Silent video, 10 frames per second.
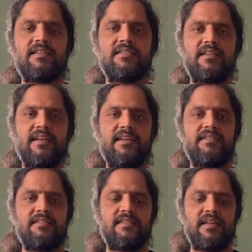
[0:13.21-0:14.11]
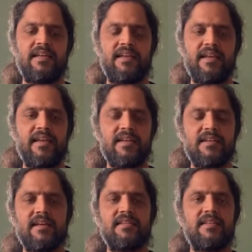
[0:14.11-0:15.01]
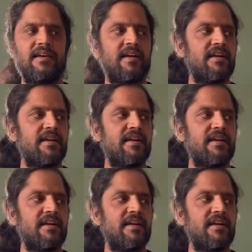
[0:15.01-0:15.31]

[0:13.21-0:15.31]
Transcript: Ashta is the eight and then